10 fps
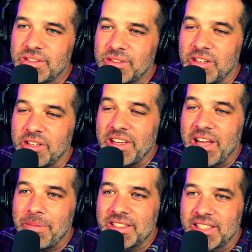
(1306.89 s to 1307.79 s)
are going to go in and
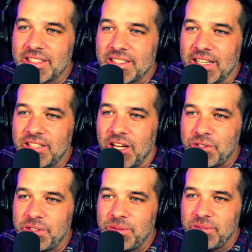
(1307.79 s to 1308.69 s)
out. Do the VIPs get to, like,
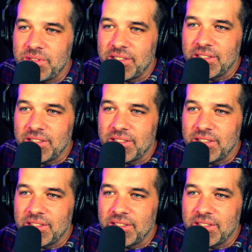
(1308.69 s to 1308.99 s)
touch you? Get to,